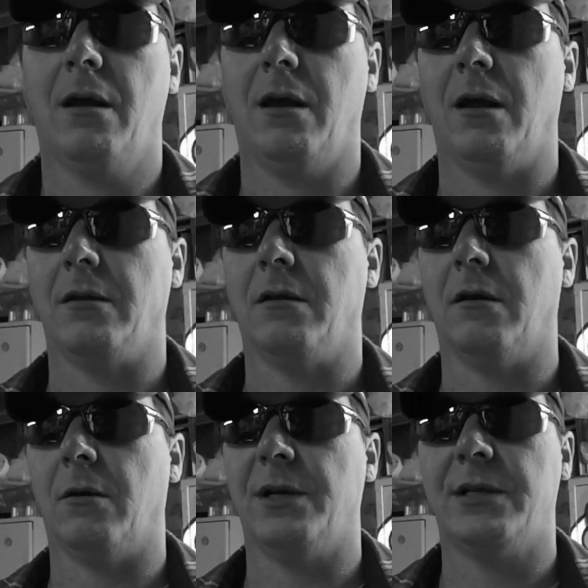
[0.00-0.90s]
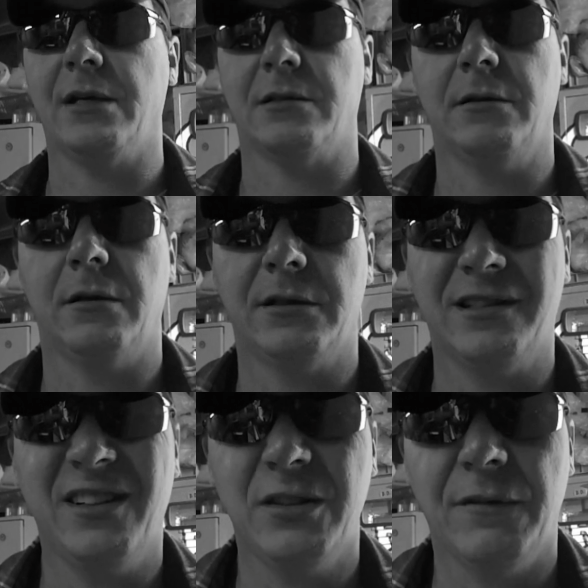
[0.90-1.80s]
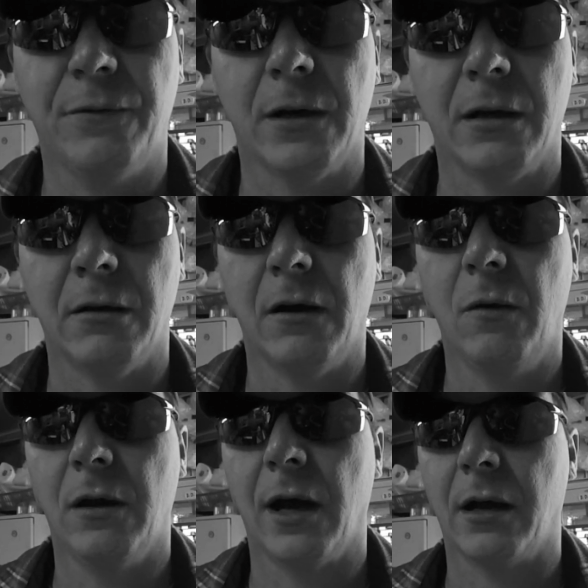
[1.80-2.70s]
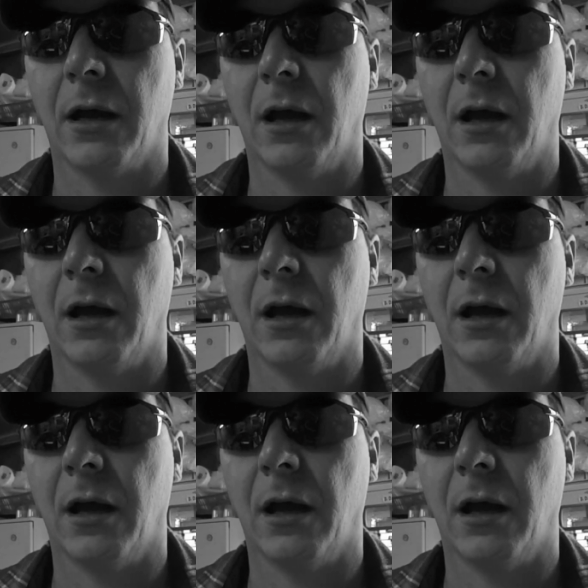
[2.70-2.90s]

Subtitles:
And it's a little different, like